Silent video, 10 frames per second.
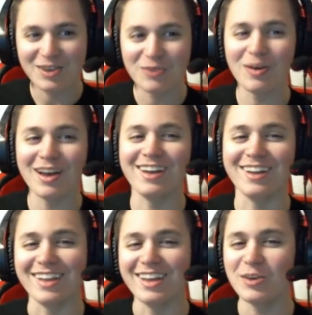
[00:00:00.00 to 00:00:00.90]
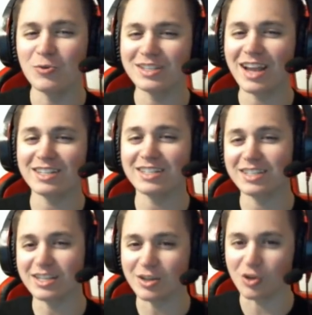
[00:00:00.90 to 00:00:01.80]
Well, it was nice to
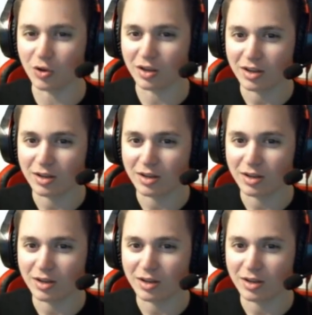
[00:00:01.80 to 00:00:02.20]
see you,